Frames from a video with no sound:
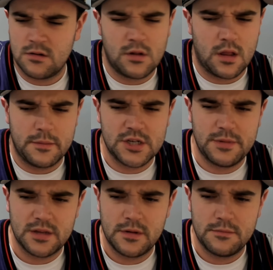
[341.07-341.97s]
Hold on. Let
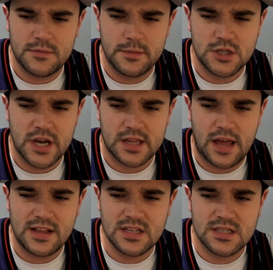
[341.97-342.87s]
me check that. I
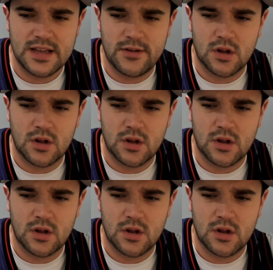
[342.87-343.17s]
think it's a 7